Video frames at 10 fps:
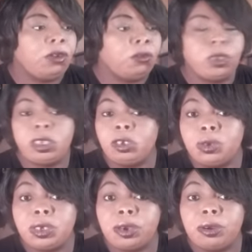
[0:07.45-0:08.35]
It was the
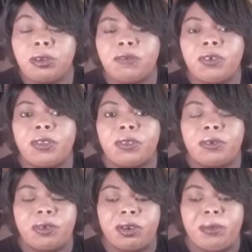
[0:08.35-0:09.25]
return for the
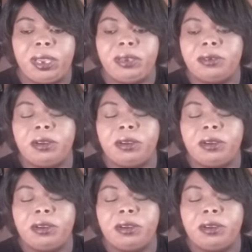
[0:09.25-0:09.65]
remainder